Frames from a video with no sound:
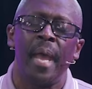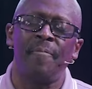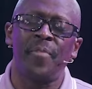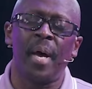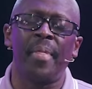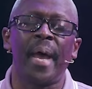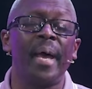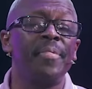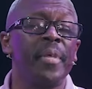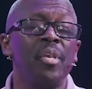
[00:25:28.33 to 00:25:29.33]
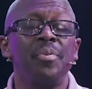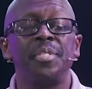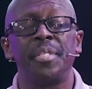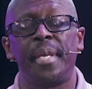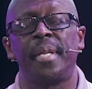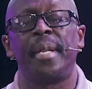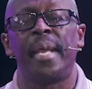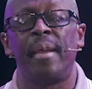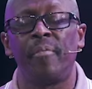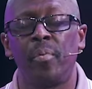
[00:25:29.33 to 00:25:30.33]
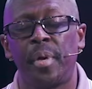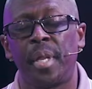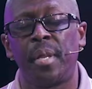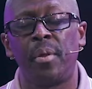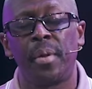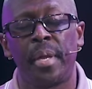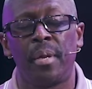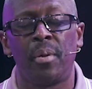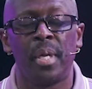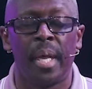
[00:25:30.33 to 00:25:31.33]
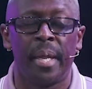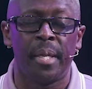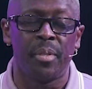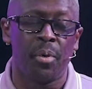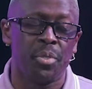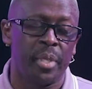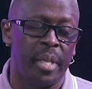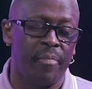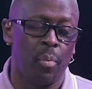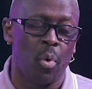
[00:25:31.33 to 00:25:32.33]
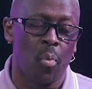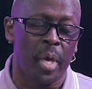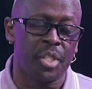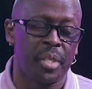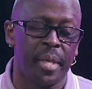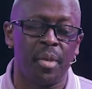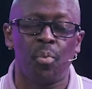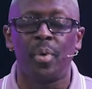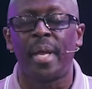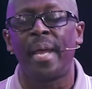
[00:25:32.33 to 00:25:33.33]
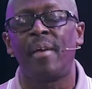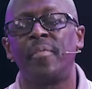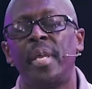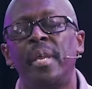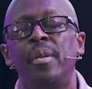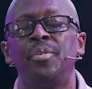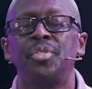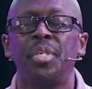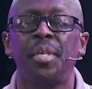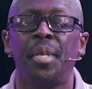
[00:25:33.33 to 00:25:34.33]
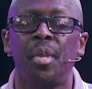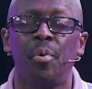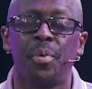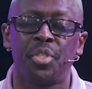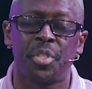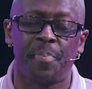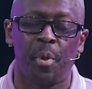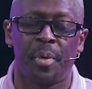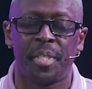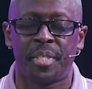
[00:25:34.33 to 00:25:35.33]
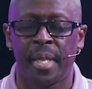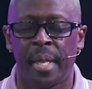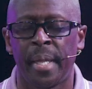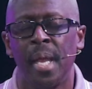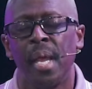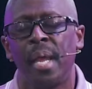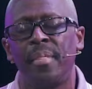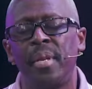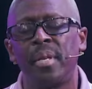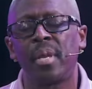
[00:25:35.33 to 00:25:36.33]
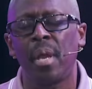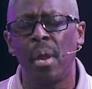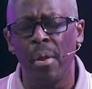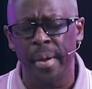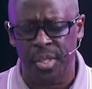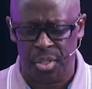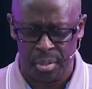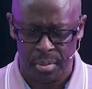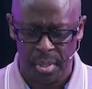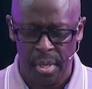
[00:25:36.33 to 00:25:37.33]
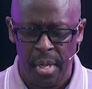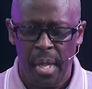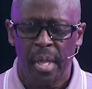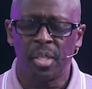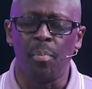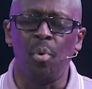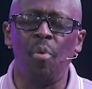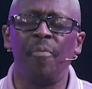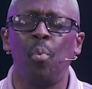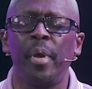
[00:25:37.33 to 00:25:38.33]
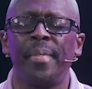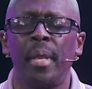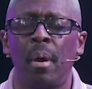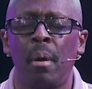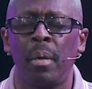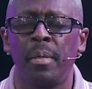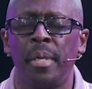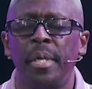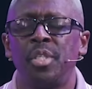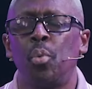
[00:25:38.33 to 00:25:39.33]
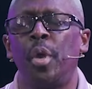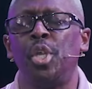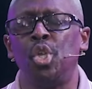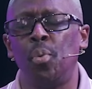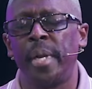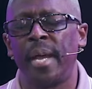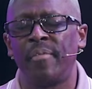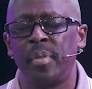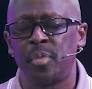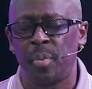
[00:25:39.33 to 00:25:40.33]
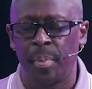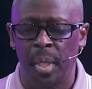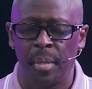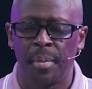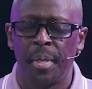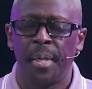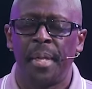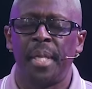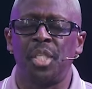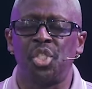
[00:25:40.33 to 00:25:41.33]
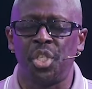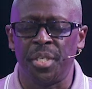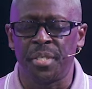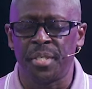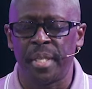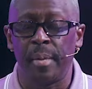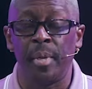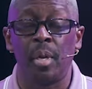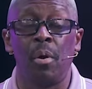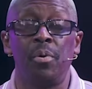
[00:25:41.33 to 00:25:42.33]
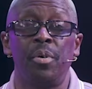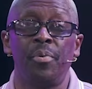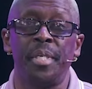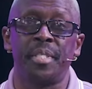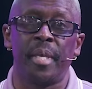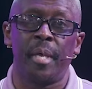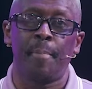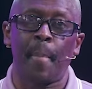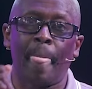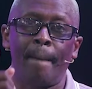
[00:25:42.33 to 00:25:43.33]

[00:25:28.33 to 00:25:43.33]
And Father, I thank you today that everyone here and online and those even will watch later will have ears to hear what your spirit is saying and then the courage to move from where they are to where you would have them to be. In Jesus' name, let all who agree say,